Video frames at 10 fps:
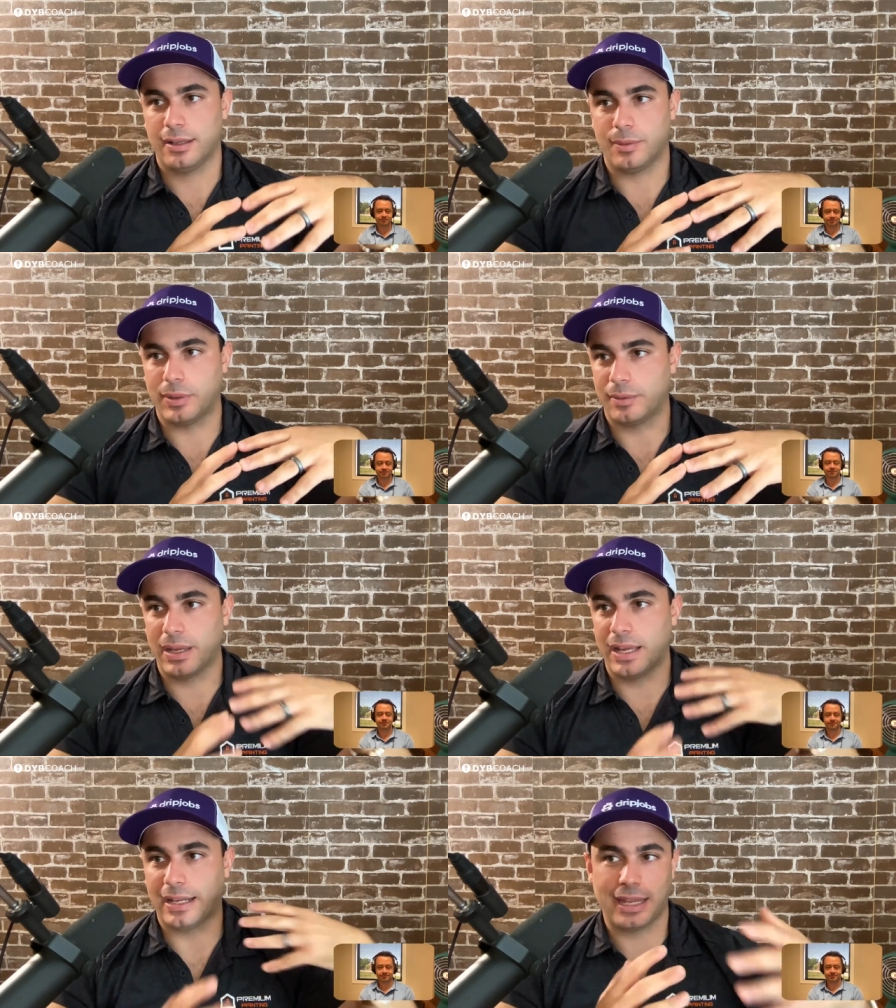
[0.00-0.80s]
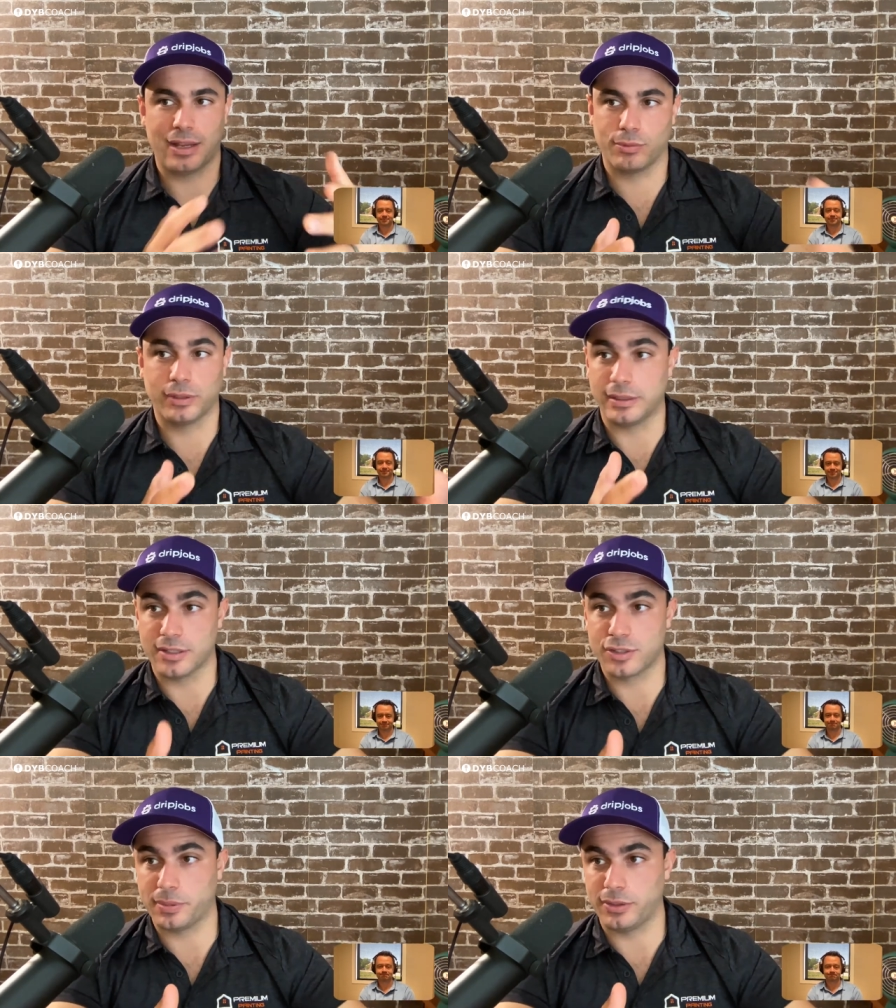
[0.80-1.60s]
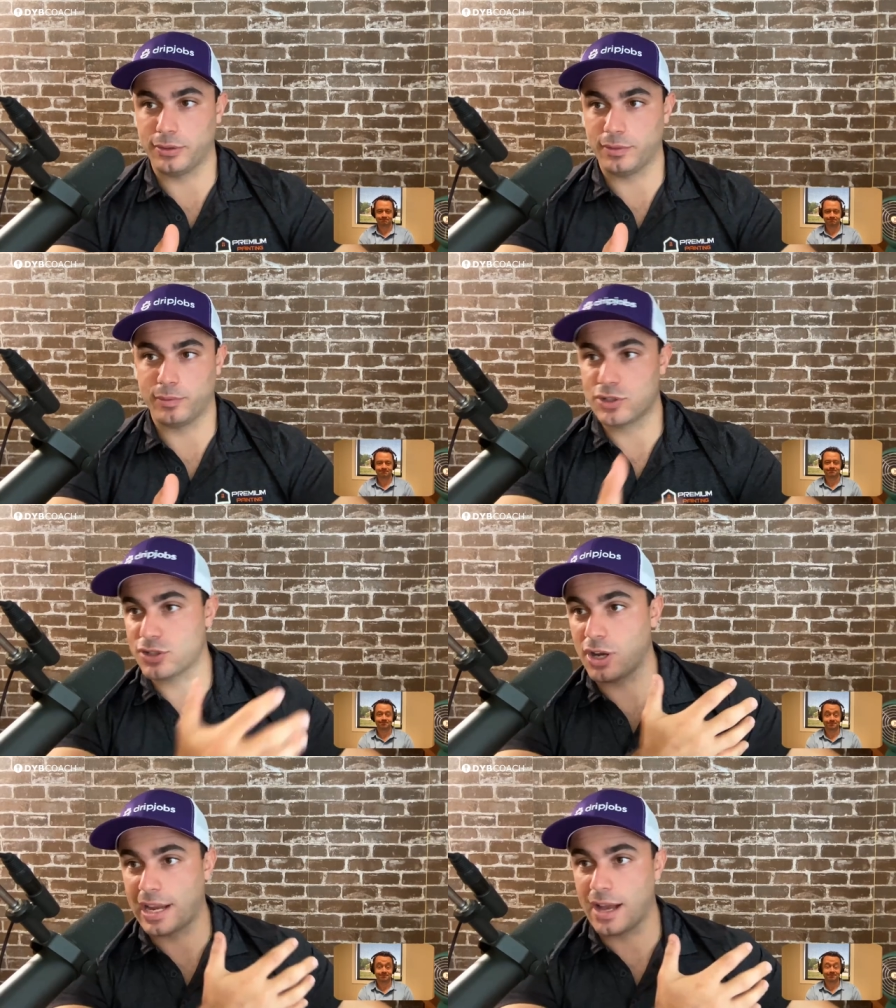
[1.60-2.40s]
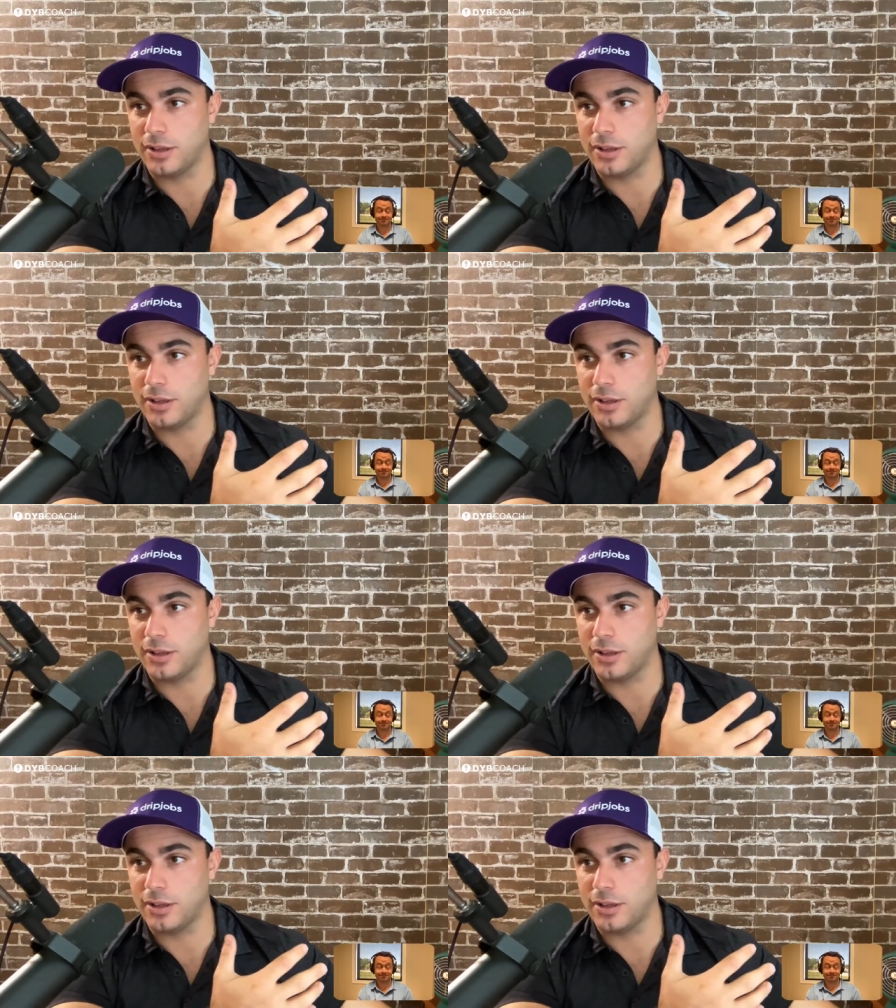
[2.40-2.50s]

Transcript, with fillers: I'm like, man, I can't really discipline you if we just hung out.